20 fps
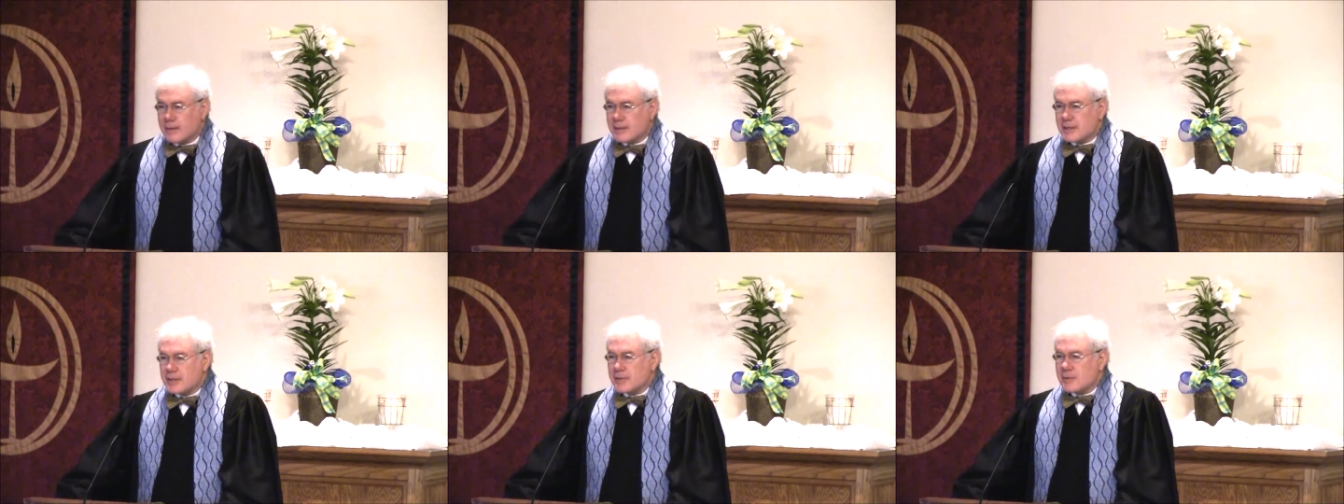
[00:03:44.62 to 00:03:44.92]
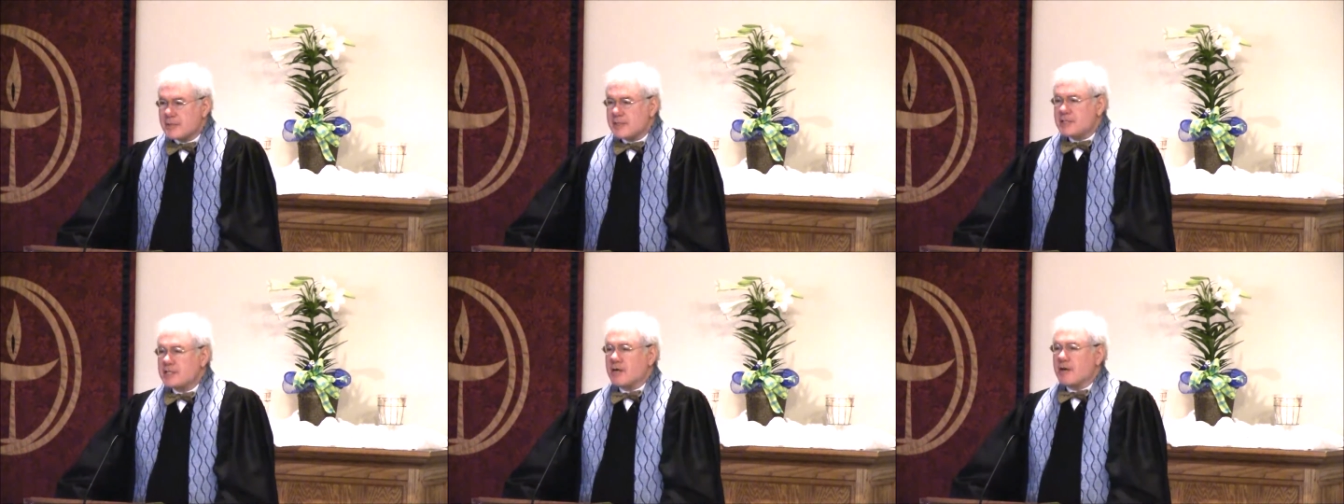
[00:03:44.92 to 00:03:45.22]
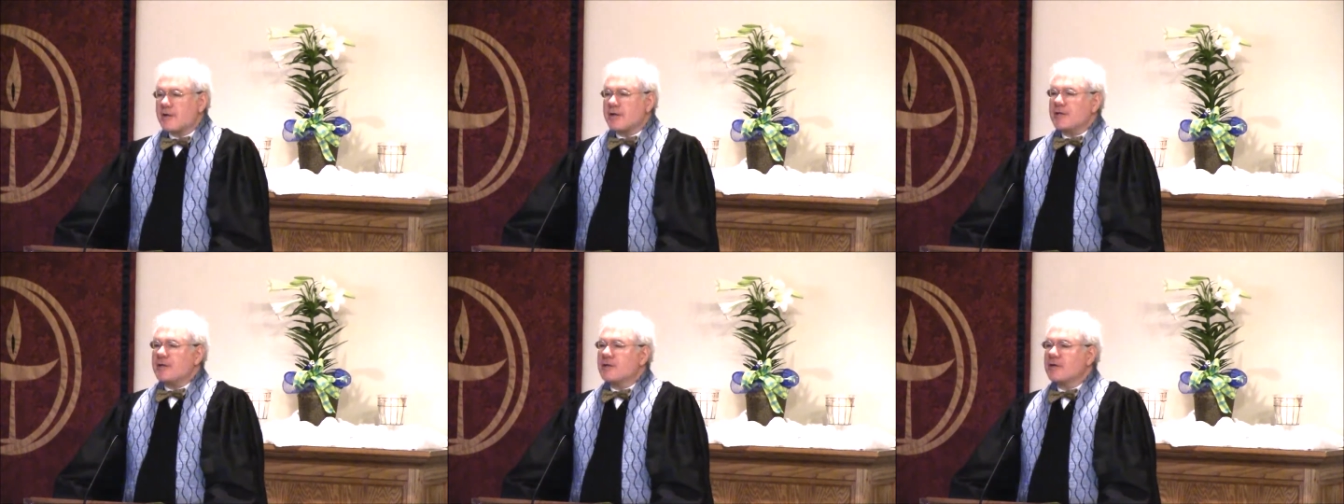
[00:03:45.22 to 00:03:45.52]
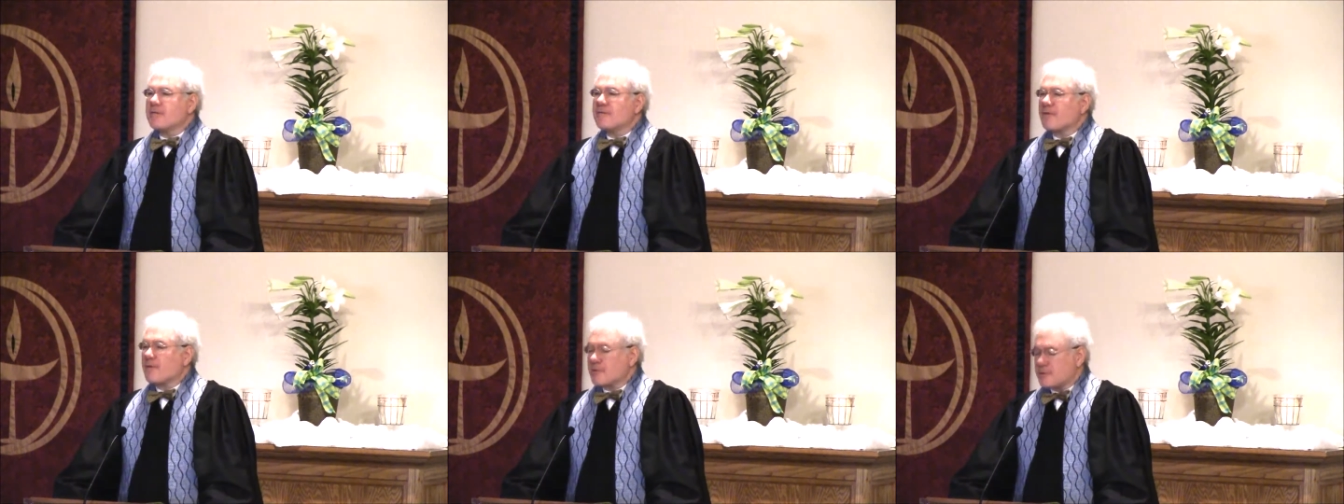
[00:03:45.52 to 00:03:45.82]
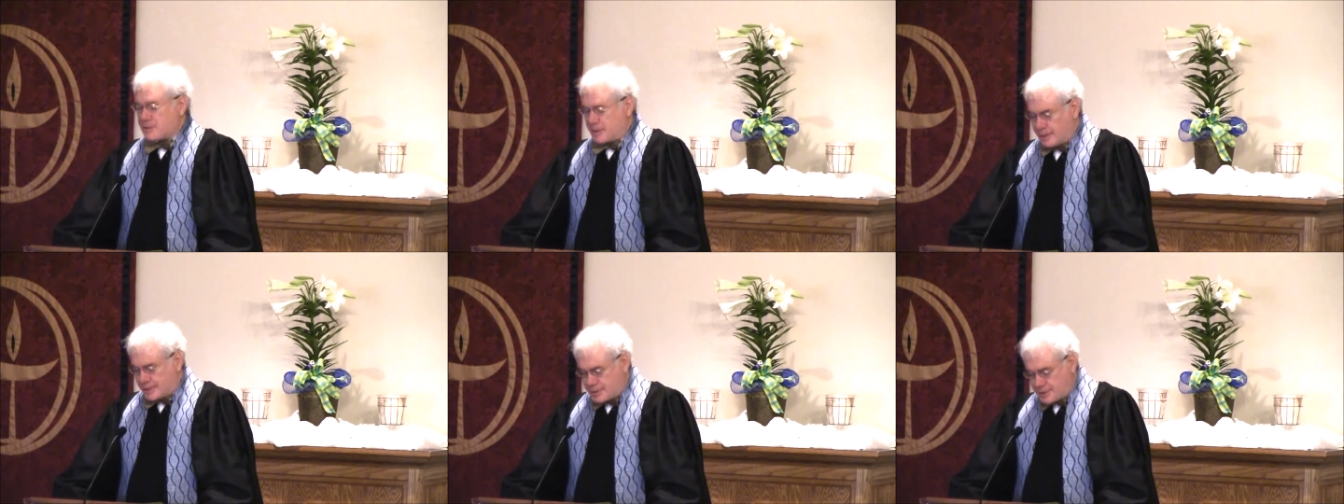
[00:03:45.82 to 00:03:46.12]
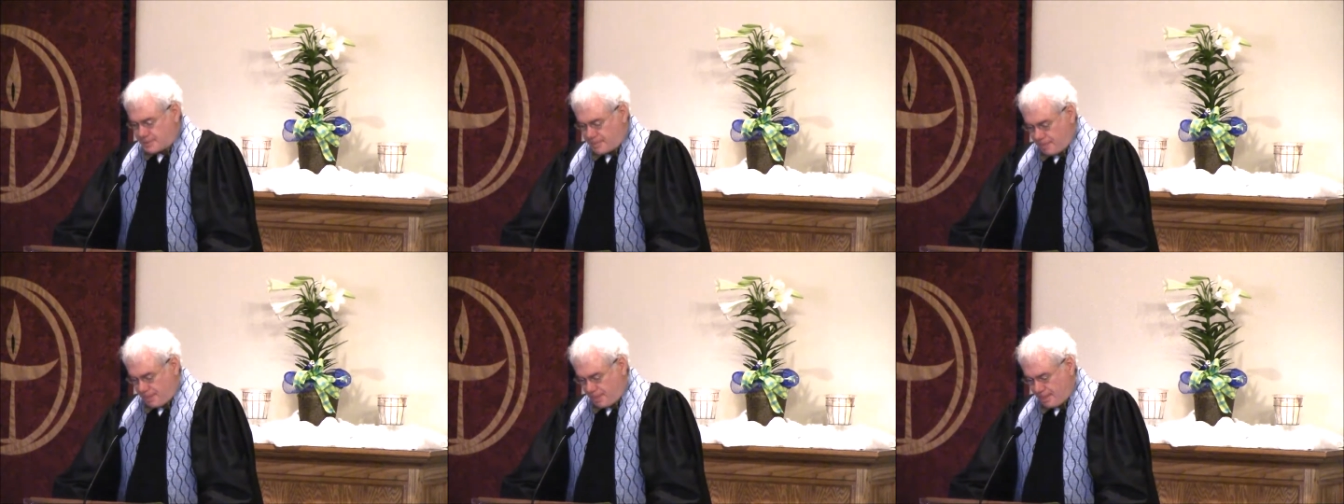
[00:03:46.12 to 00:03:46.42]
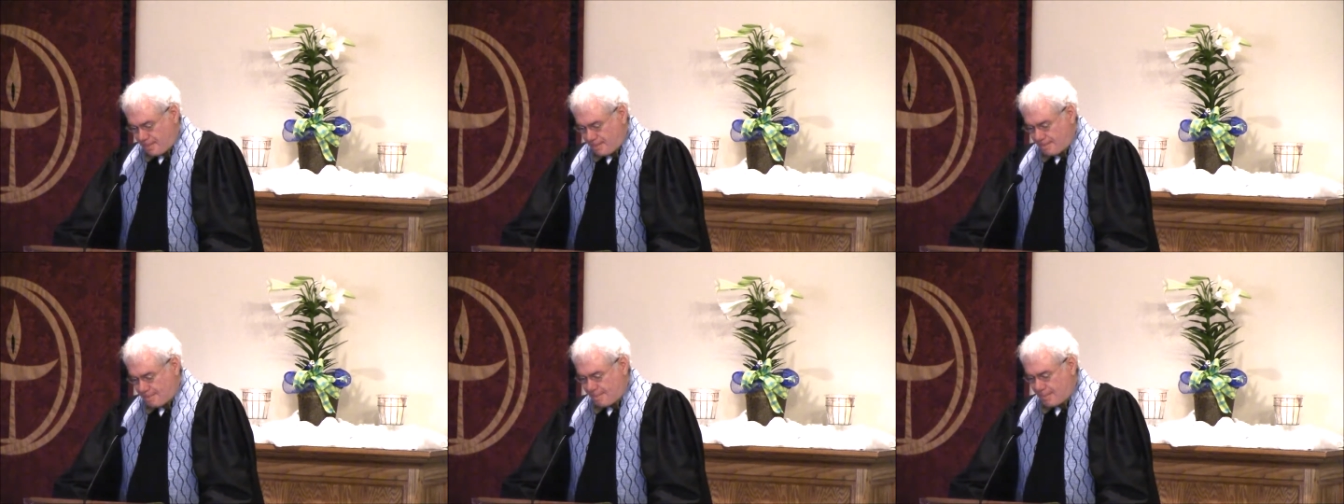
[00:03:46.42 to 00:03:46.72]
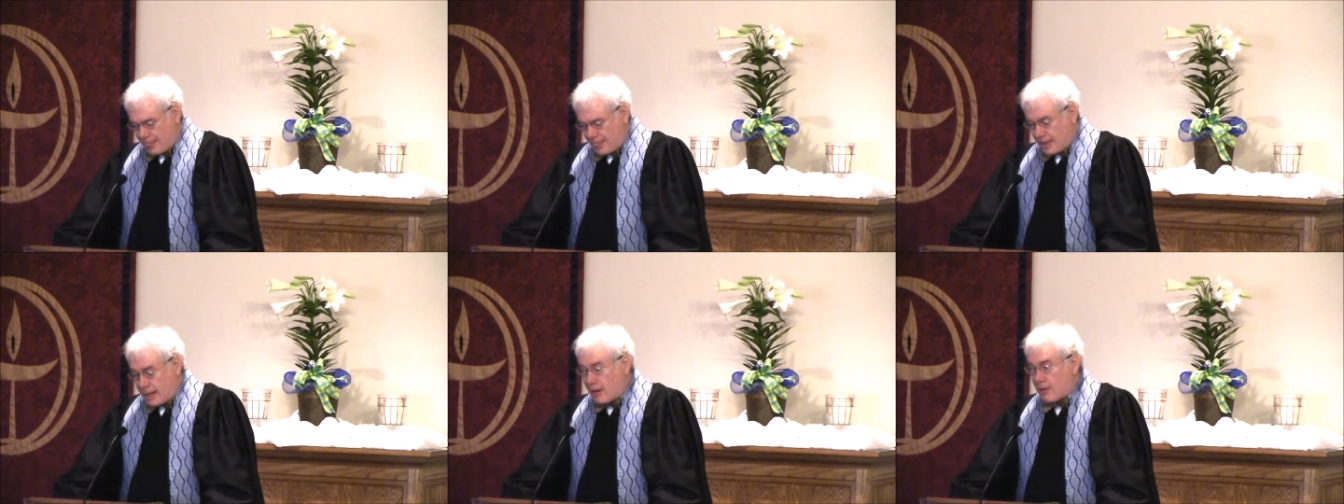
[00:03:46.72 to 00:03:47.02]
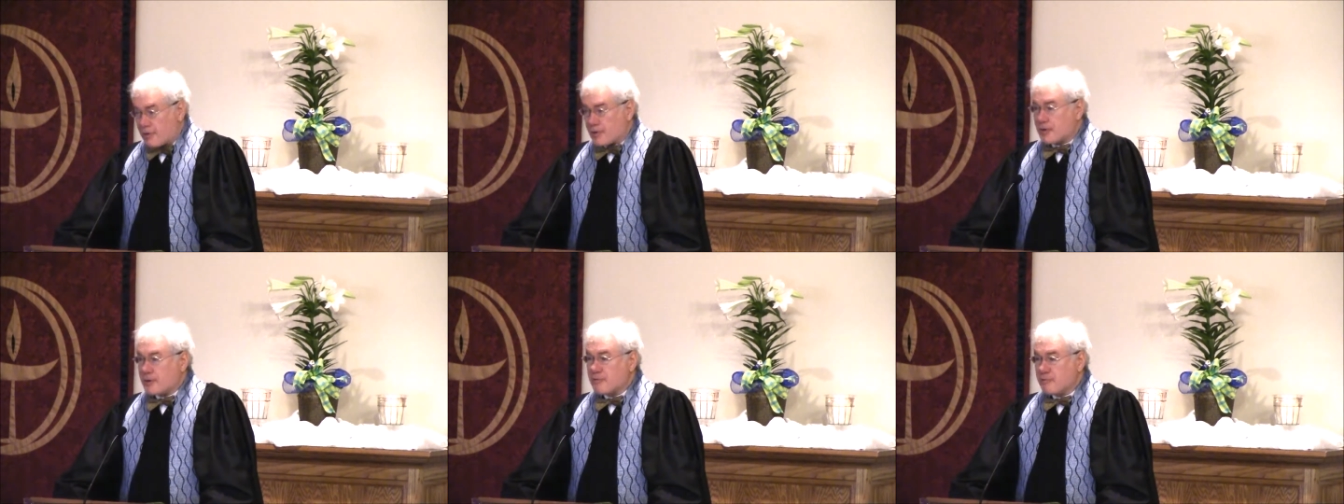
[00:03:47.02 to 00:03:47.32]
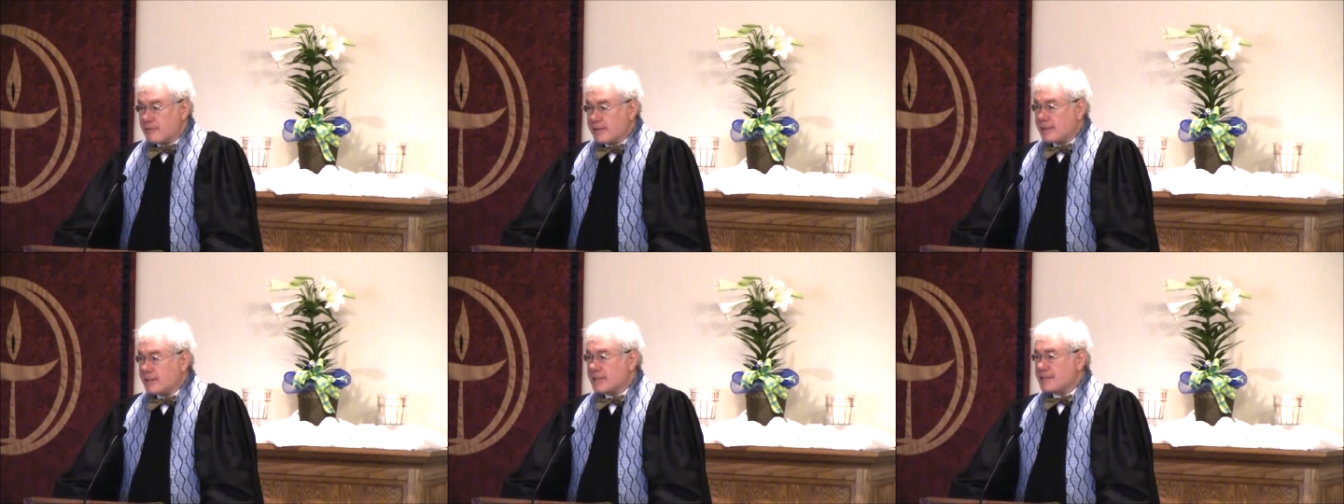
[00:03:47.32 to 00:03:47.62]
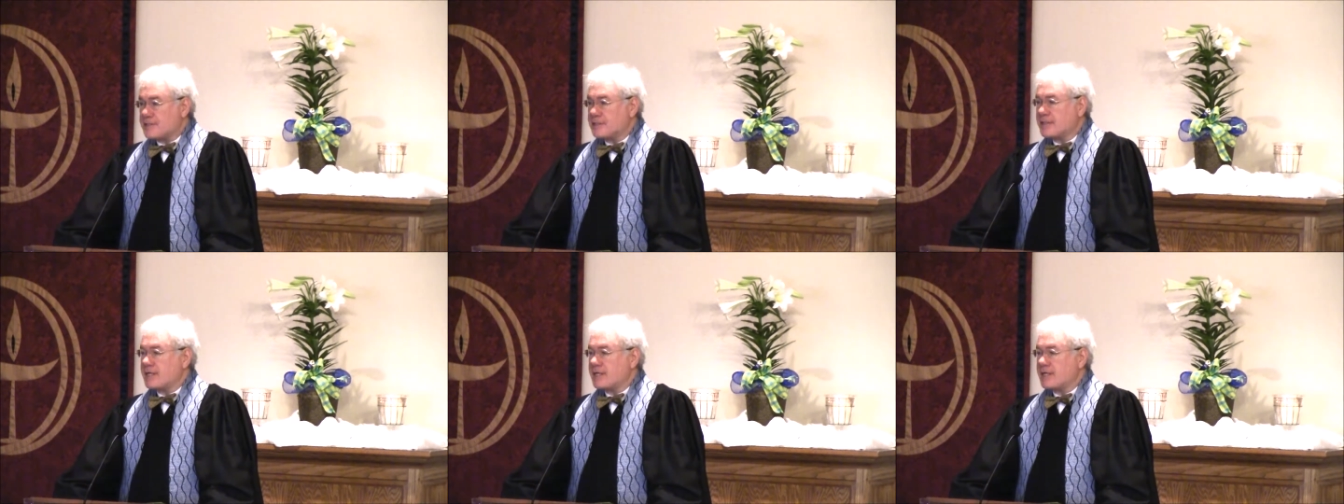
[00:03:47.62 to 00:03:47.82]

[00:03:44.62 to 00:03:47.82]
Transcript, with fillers: Unitarian Universalists are a creedless